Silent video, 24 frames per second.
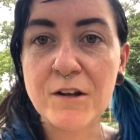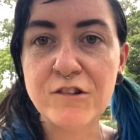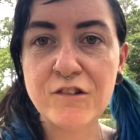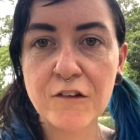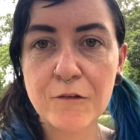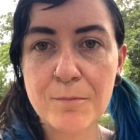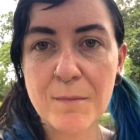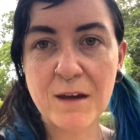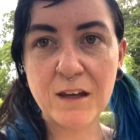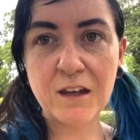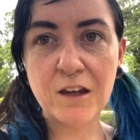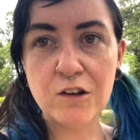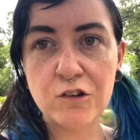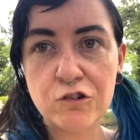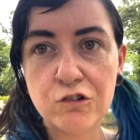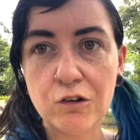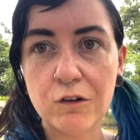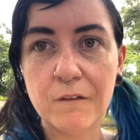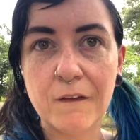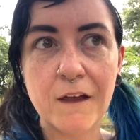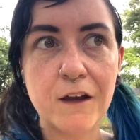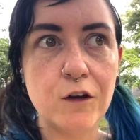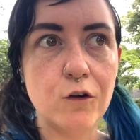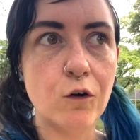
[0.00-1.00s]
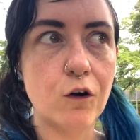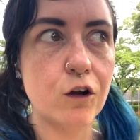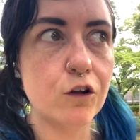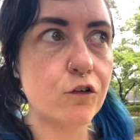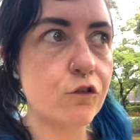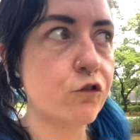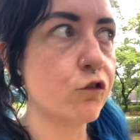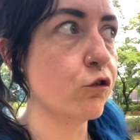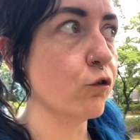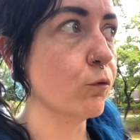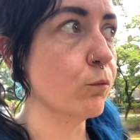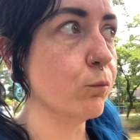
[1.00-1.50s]
just making sure they're not
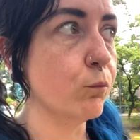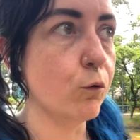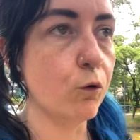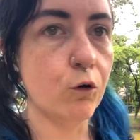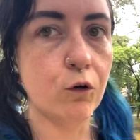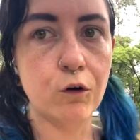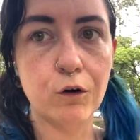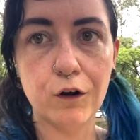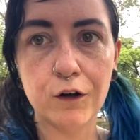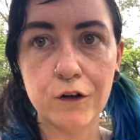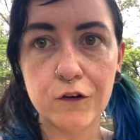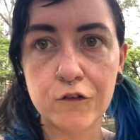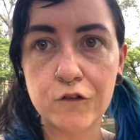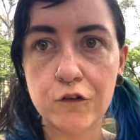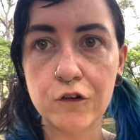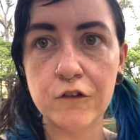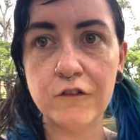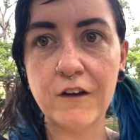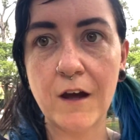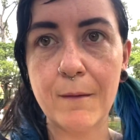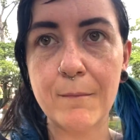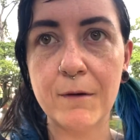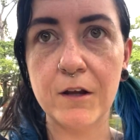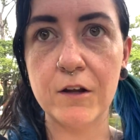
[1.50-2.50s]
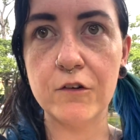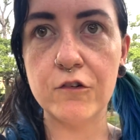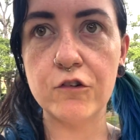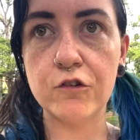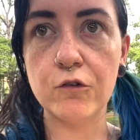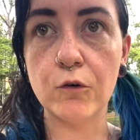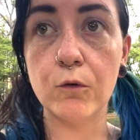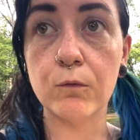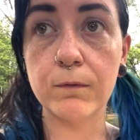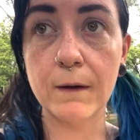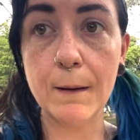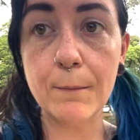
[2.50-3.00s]
too worn, too
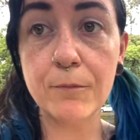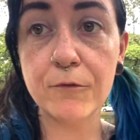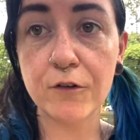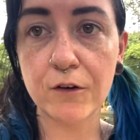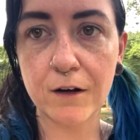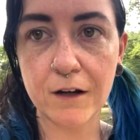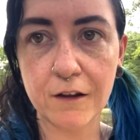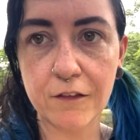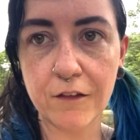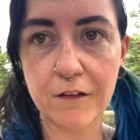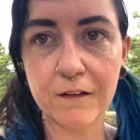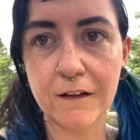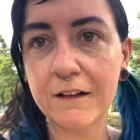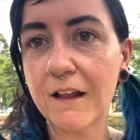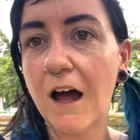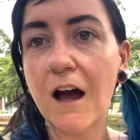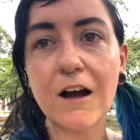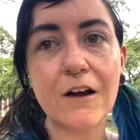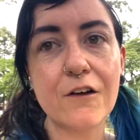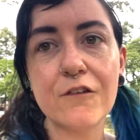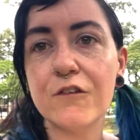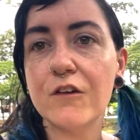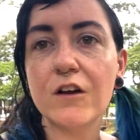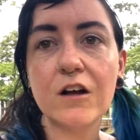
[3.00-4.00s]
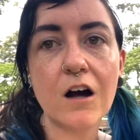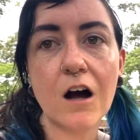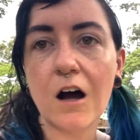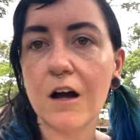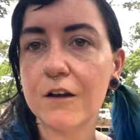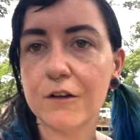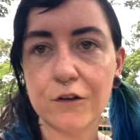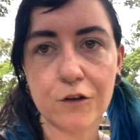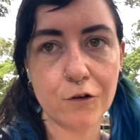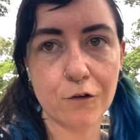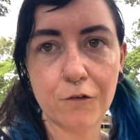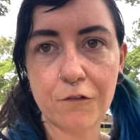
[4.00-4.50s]
damaged or ripped or anything like that, because you
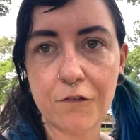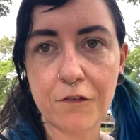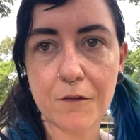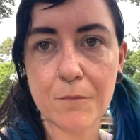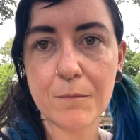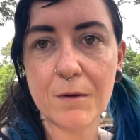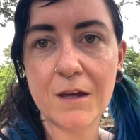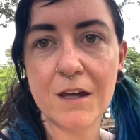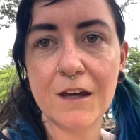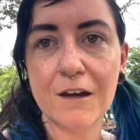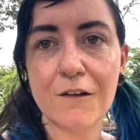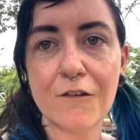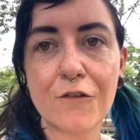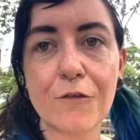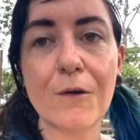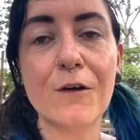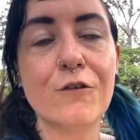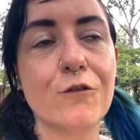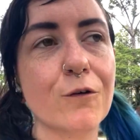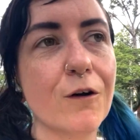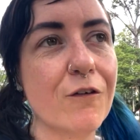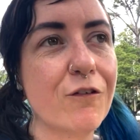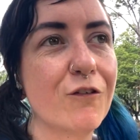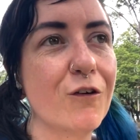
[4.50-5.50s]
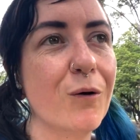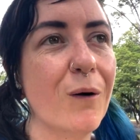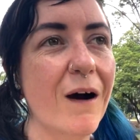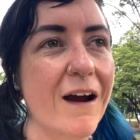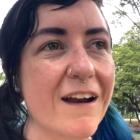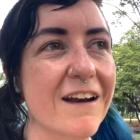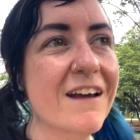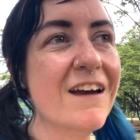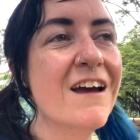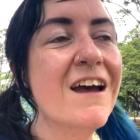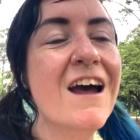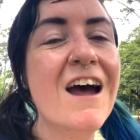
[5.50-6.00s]
can't use them here. So I do have
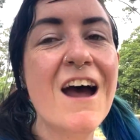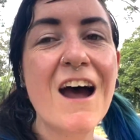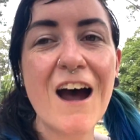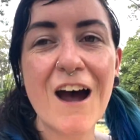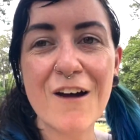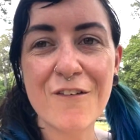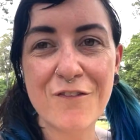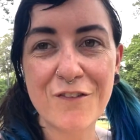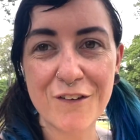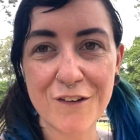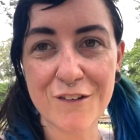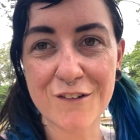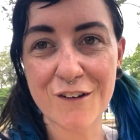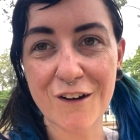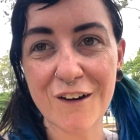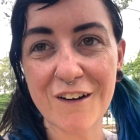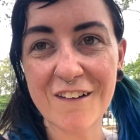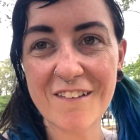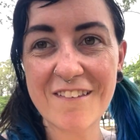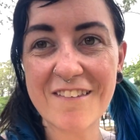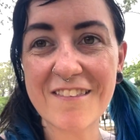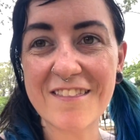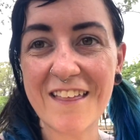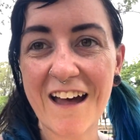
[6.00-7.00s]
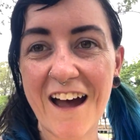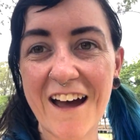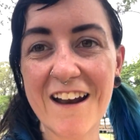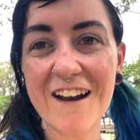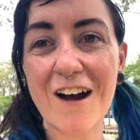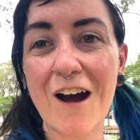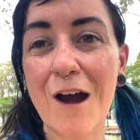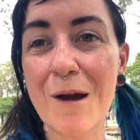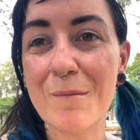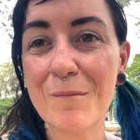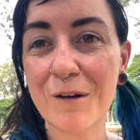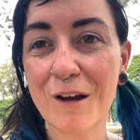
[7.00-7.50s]
quite a few notes that
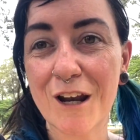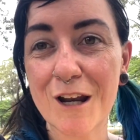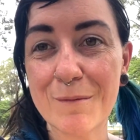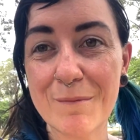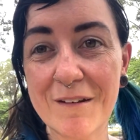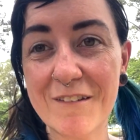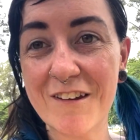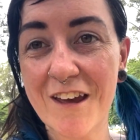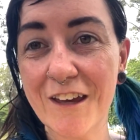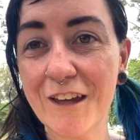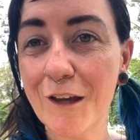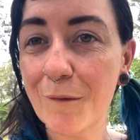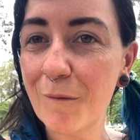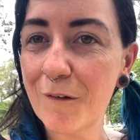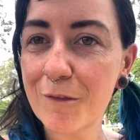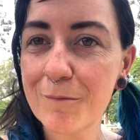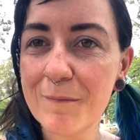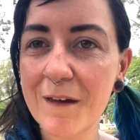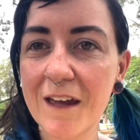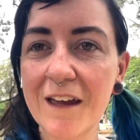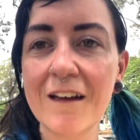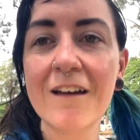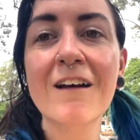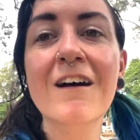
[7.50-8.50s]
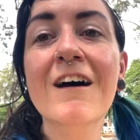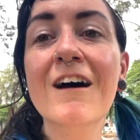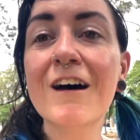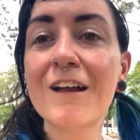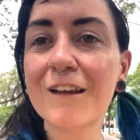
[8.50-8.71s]
I'm going to be taking with me.